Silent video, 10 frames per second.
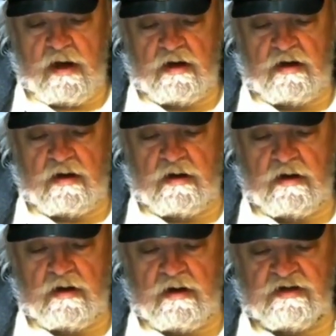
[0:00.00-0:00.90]
at
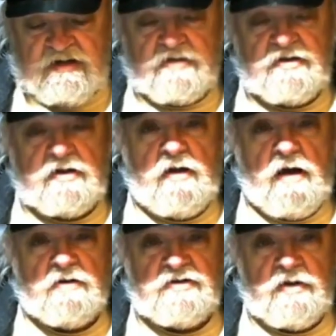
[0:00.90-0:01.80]
6
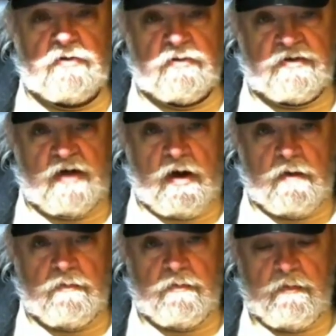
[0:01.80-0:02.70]
o'clock Central
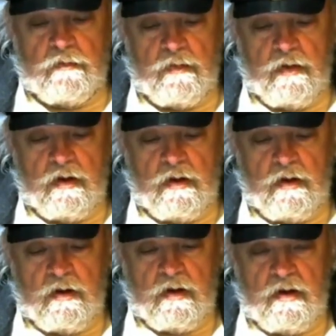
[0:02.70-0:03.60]
Time.
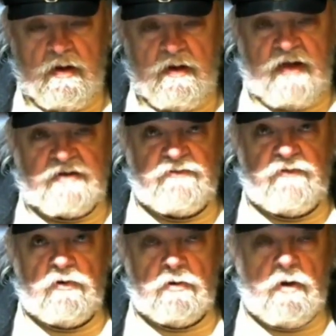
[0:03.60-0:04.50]
That's
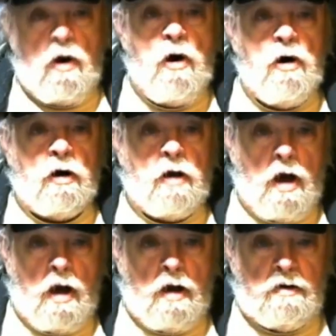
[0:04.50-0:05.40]
for Long
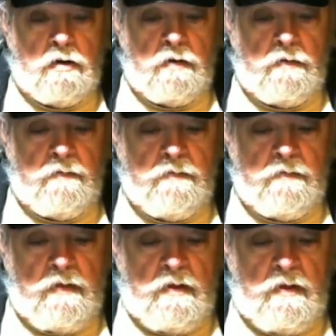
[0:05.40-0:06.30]
Con.
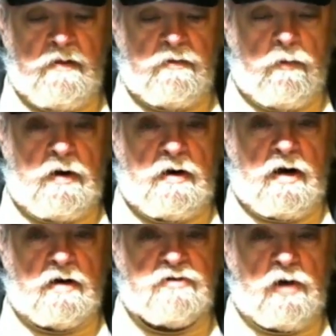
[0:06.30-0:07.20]
The one in
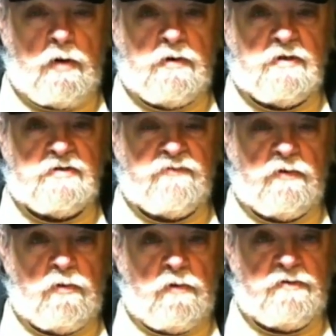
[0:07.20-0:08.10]
October is
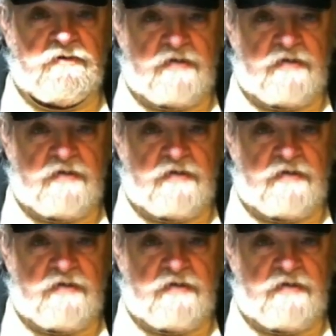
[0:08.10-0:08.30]
for North